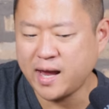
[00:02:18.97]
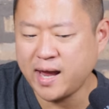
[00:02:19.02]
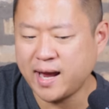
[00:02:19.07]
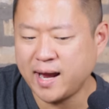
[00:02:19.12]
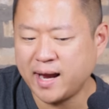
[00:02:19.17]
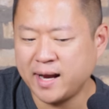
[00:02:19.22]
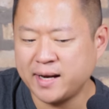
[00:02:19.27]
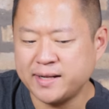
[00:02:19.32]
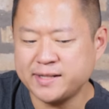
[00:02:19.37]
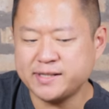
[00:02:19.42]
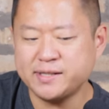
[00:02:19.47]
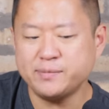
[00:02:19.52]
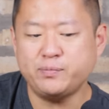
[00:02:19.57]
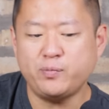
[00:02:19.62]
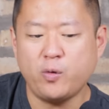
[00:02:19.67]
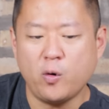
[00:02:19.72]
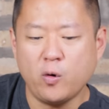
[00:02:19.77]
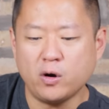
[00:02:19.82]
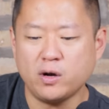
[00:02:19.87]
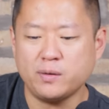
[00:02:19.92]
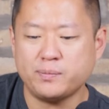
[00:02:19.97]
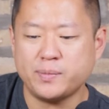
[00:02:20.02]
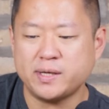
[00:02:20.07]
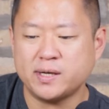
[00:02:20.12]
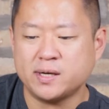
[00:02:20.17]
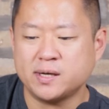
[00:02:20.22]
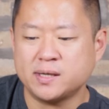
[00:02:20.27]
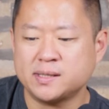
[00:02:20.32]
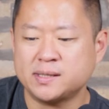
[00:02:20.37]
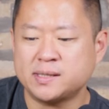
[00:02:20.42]
And it's important
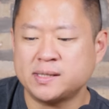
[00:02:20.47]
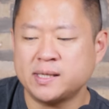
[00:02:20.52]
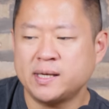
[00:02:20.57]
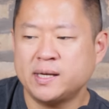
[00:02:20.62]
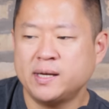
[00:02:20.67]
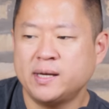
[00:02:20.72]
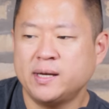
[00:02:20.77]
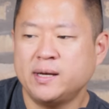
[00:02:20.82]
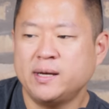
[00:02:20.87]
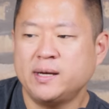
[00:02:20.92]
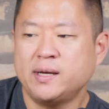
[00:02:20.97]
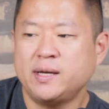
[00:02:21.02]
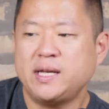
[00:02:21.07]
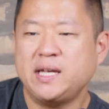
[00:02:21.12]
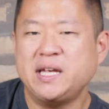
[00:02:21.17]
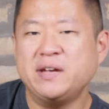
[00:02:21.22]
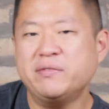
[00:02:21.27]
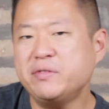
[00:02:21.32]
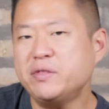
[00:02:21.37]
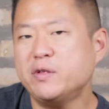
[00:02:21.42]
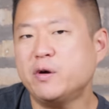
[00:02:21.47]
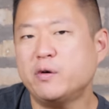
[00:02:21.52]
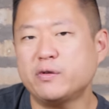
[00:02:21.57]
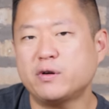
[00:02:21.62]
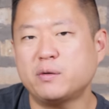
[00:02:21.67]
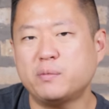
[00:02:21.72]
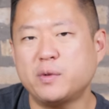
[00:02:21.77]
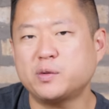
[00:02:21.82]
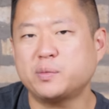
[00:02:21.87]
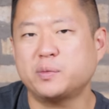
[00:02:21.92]
because even though
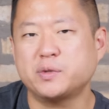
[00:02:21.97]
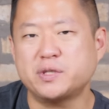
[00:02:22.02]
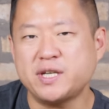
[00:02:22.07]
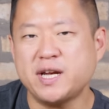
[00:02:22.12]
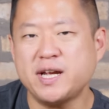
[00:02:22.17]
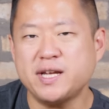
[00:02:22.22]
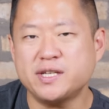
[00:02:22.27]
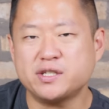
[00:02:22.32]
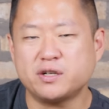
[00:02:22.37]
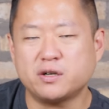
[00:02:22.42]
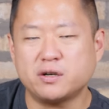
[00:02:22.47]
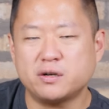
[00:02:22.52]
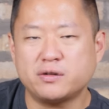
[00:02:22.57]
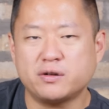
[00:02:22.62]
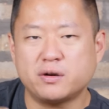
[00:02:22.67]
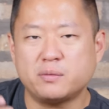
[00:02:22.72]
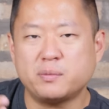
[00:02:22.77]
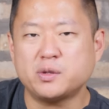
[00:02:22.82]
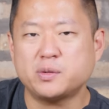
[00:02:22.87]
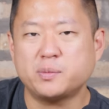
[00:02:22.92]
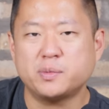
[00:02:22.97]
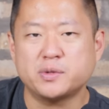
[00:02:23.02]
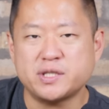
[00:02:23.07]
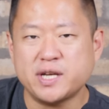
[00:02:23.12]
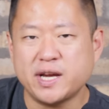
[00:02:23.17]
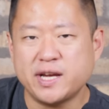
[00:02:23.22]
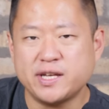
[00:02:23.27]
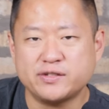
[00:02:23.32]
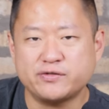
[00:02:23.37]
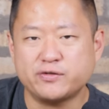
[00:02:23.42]
there are multiple chains, there there are multiple
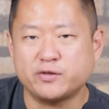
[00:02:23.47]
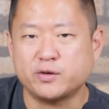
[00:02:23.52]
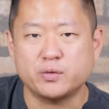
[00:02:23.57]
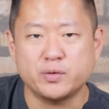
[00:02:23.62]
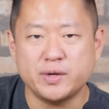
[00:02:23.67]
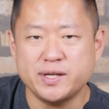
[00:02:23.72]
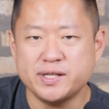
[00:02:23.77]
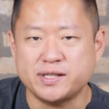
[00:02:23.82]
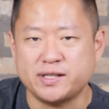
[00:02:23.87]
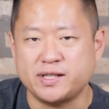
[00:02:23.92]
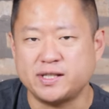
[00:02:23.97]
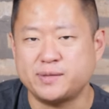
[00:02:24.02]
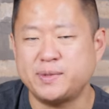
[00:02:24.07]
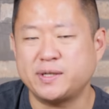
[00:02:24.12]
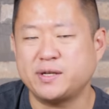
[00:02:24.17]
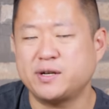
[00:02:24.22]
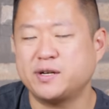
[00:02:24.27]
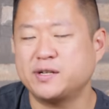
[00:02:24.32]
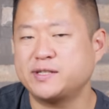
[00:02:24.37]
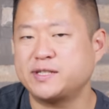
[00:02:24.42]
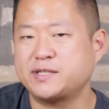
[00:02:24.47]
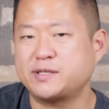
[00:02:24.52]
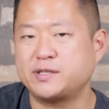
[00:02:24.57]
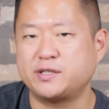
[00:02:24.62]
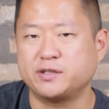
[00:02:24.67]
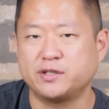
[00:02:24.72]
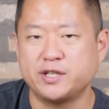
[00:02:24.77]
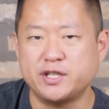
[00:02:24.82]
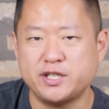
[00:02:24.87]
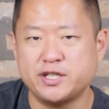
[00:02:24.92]
chains for a reason. Is because it's
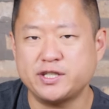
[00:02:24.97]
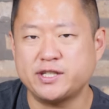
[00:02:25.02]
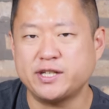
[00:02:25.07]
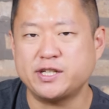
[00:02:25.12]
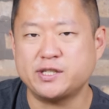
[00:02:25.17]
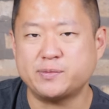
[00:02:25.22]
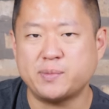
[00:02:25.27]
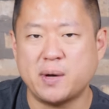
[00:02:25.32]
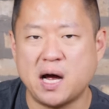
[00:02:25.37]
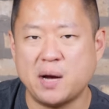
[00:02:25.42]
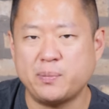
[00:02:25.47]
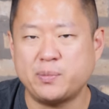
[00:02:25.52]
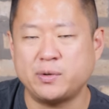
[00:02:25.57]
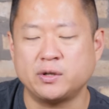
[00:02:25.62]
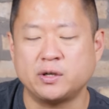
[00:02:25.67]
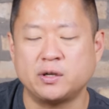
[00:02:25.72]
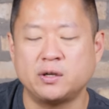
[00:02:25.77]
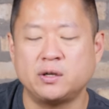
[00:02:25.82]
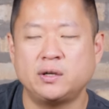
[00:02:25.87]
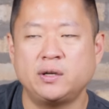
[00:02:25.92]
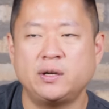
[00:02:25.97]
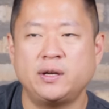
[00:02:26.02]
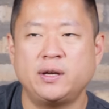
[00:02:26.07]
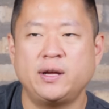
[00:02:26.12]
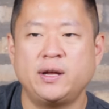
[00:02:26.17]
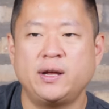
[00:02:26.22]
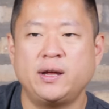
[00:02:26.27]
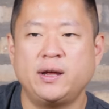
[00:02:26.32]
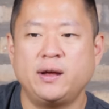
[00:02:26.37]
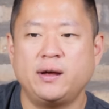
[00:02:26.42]
delicious and it's popular
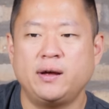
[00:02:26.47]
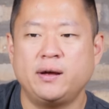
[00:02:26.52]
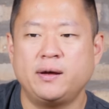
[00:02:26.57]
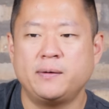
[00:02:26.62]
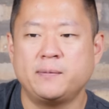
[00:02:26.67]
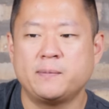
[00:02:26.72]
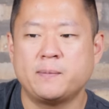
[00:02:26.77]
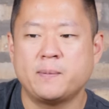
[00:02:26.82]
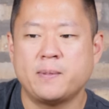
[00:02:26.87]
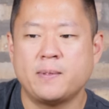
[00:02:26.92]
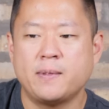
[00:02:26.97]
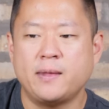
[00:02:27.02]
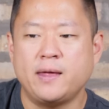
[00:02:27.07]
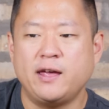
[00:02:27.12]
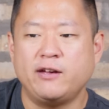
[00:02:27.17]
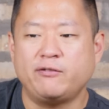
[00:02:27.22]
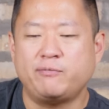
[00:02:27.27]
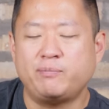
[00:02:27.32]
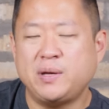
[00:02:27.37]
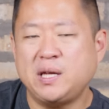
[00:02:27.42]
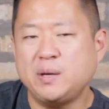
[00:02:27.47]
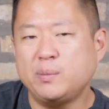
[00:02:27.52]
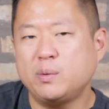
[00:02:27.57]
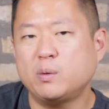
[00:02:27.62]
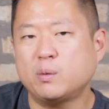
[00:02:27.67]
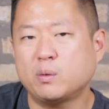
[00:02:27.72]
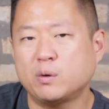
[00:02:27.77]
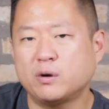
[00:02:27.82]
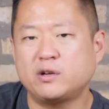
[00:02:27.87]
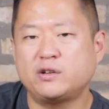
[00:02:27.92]
if
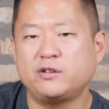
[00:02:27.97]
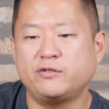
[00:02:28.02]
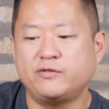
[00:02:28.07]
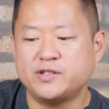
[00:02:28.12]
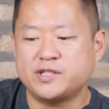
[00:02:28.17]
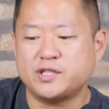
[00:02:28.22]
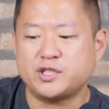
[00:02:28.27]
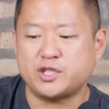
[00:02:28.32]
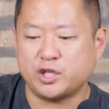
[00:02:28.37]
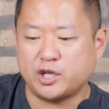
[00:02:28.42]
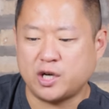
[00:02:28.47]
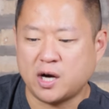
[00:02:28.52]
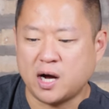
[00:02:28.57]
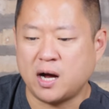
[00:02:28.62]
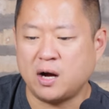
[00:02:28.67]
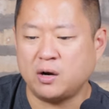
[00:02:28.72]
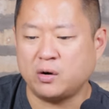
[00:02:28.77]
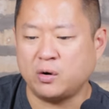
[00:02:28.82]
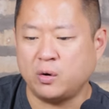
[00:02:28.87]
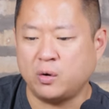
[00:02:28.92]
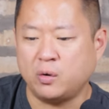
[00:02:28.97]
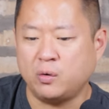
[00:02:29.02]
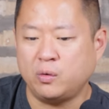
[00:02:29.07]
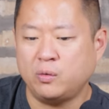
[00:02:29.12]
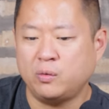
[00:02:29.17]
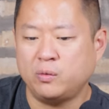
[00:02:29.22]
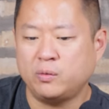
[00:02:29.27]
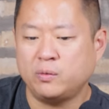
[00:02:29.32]
people were to visit Chicago,